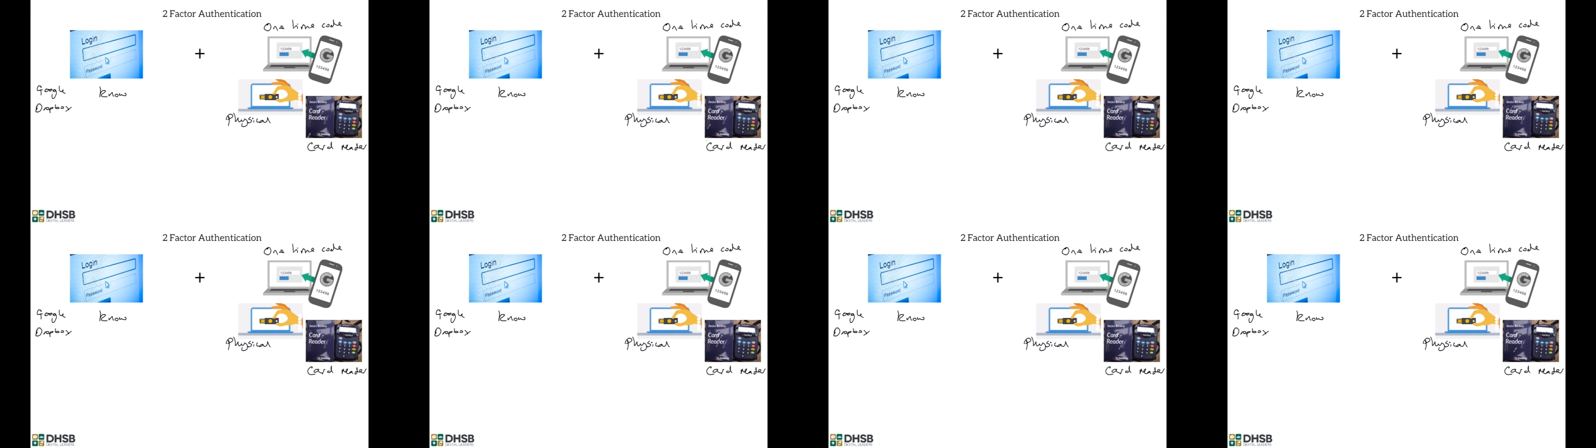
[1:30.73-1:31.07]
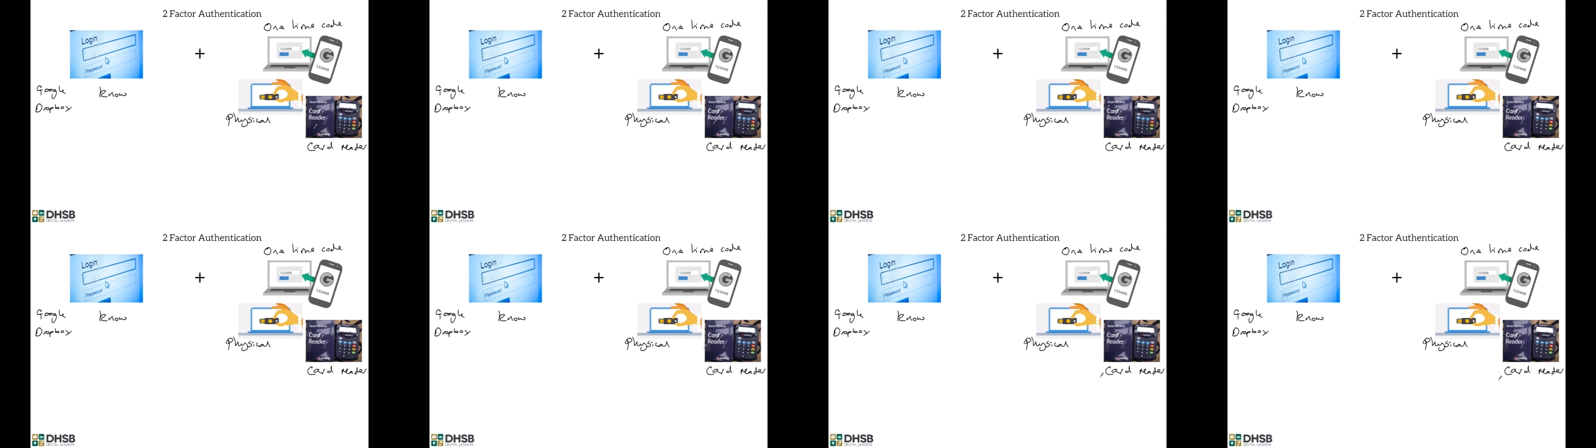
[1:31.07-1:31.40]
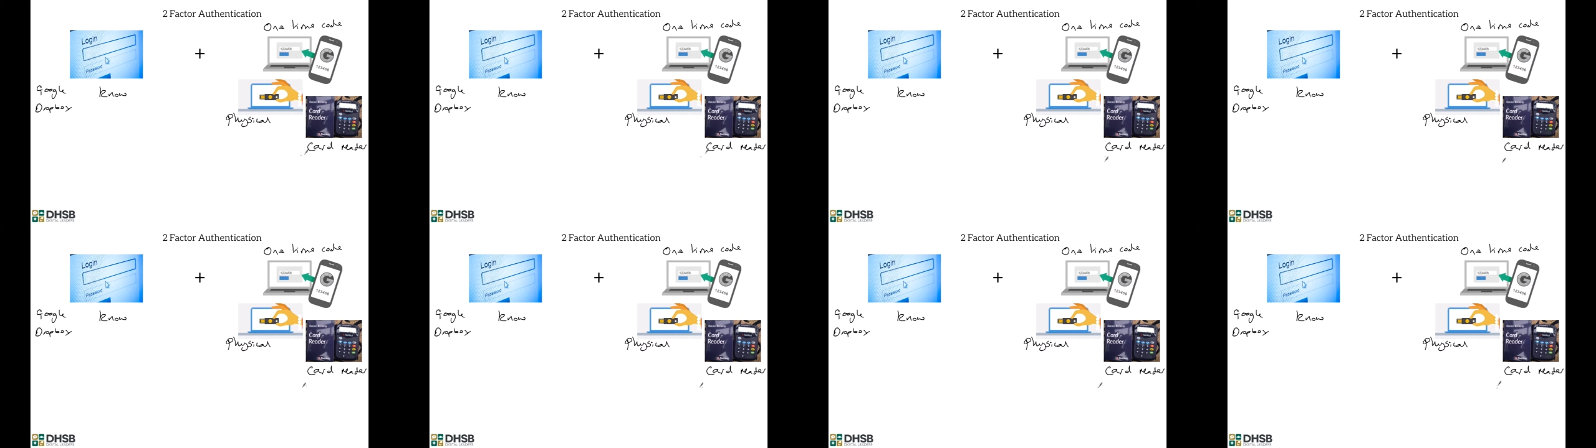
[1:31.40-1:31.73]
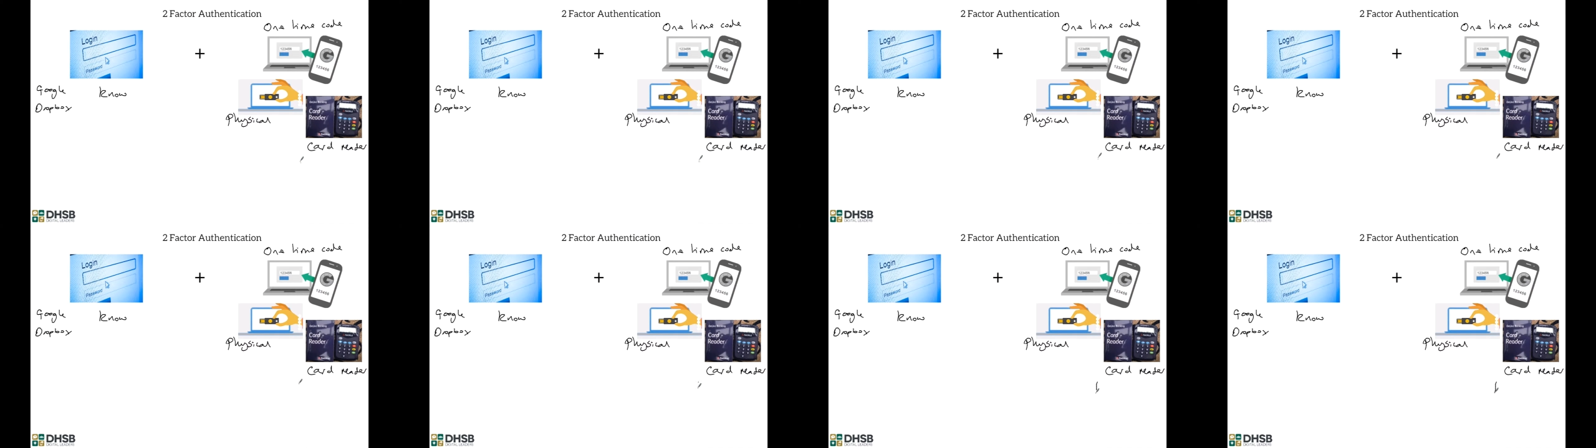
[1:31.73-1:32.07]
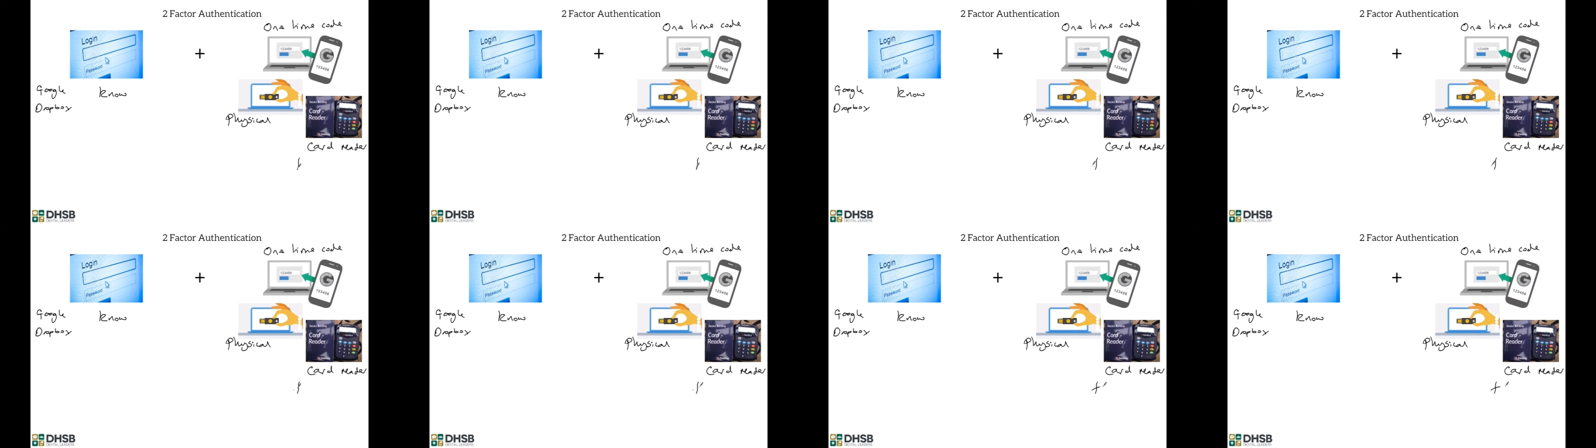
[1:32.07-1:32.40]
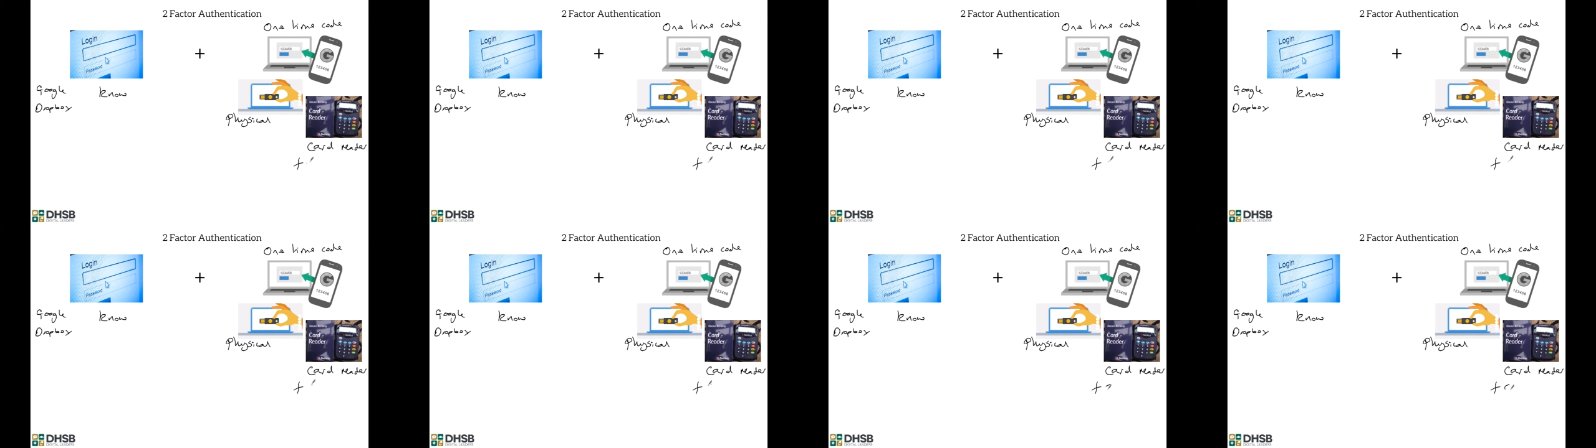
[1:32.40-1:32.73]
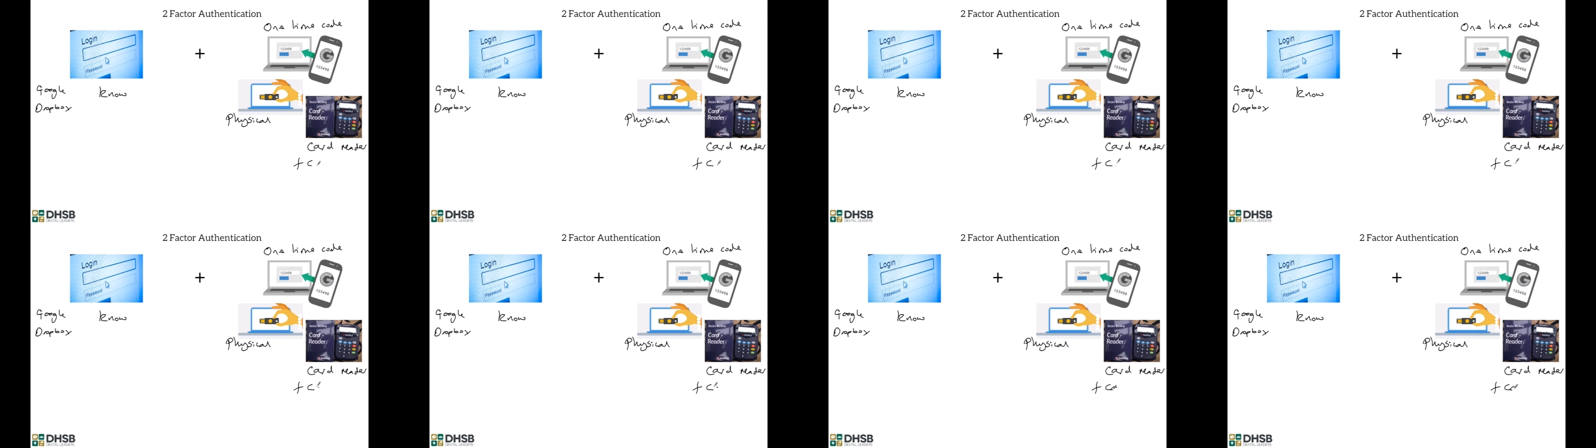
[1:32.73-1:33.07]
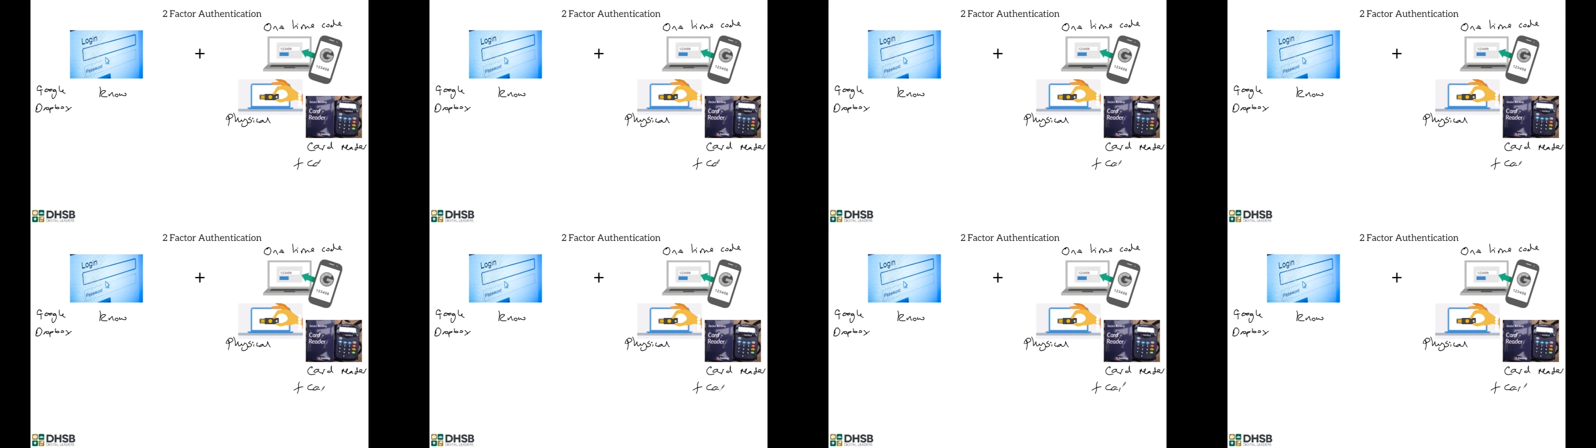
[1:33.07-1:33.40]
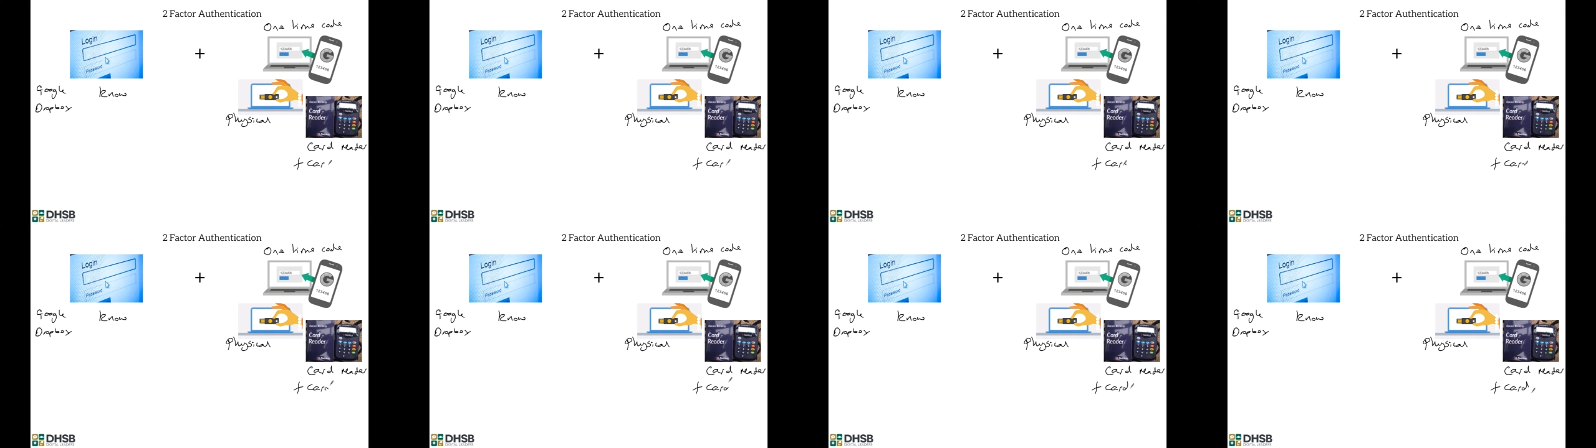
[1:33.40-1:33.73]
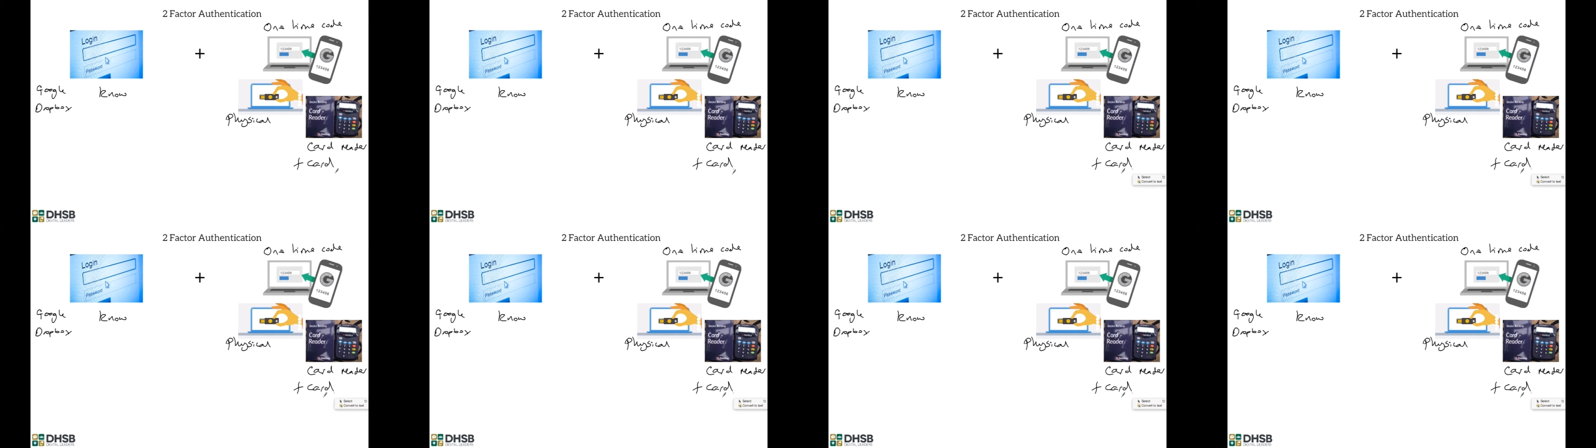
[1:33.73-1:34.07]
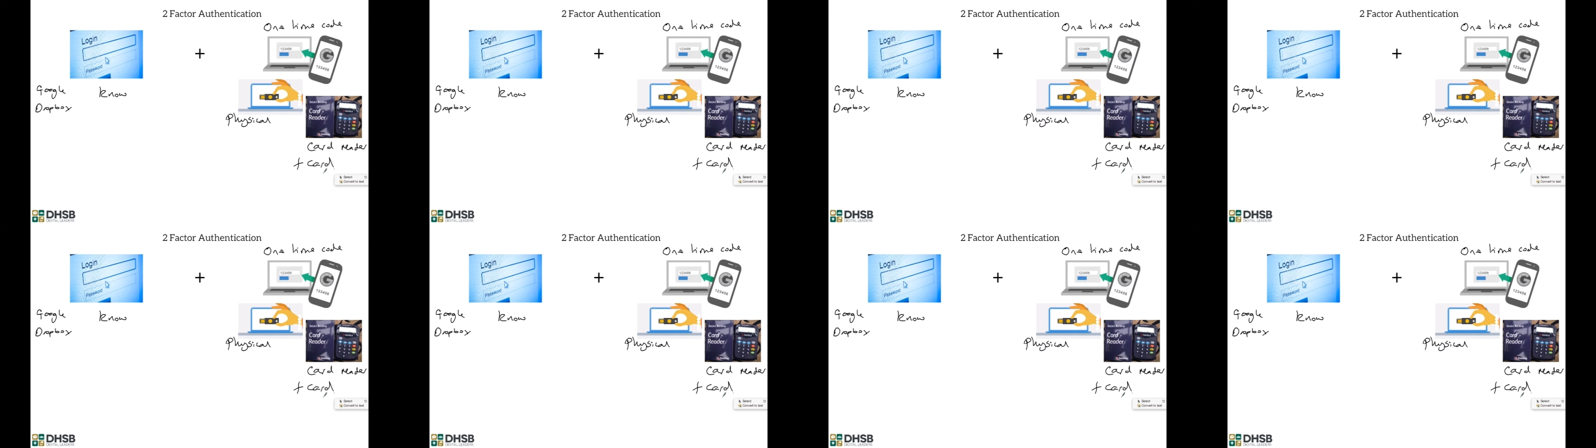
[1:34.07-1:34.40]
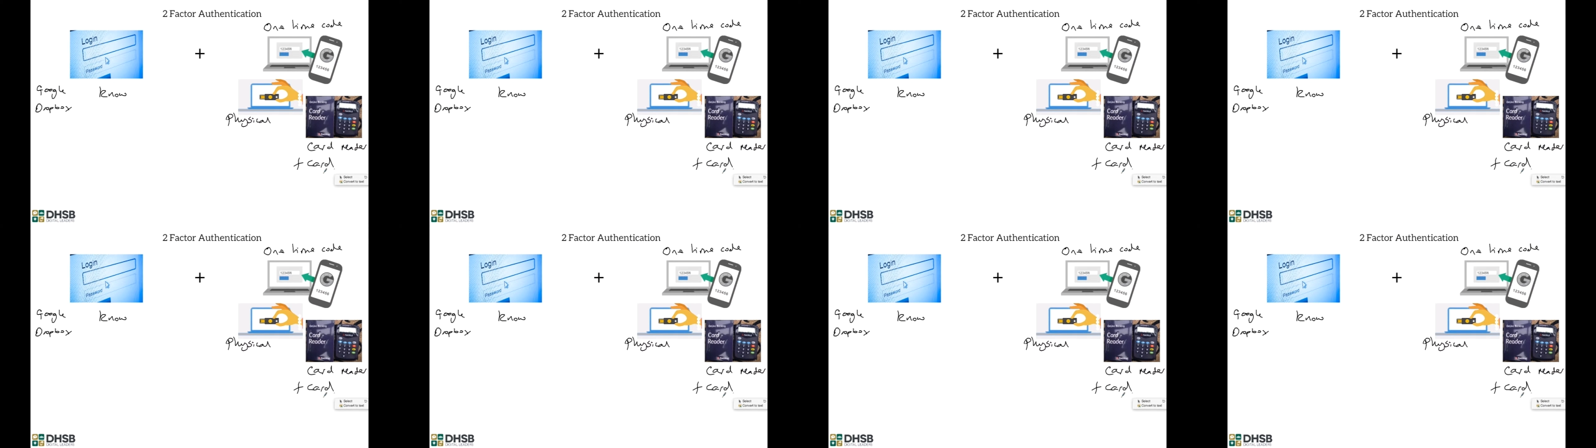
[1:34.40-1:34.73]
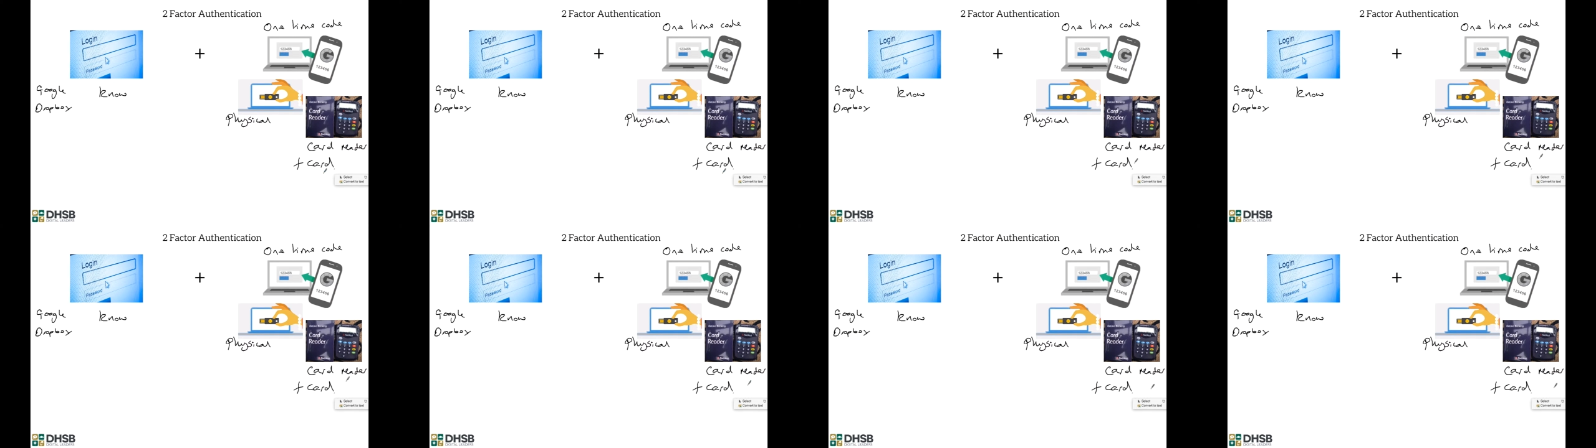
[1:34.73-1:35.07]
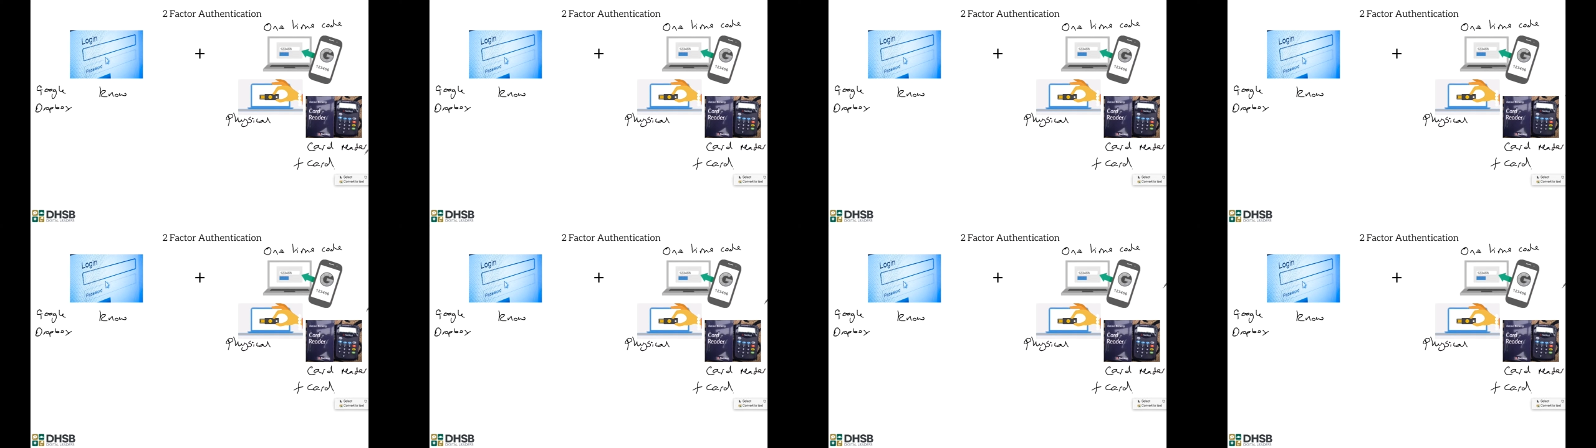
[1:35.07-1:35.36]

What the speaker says: (no speaker visible)